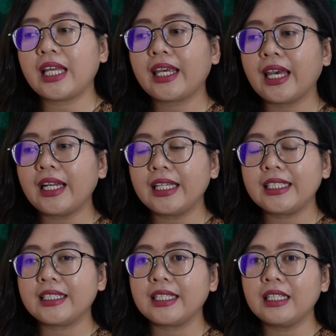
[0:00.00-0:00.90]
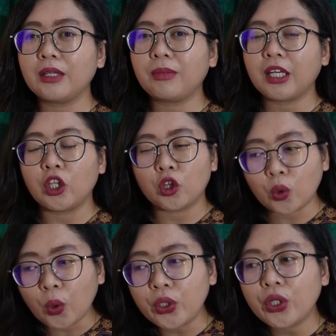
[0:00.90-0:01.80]
they can easily be
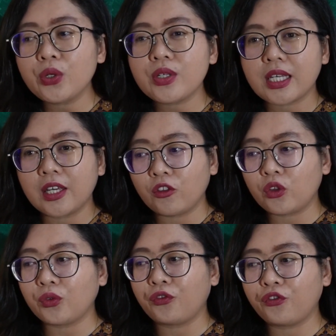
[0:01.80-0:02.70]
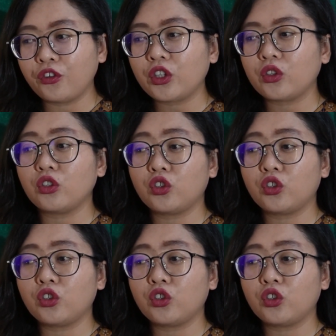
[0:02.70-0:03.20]
introduced into food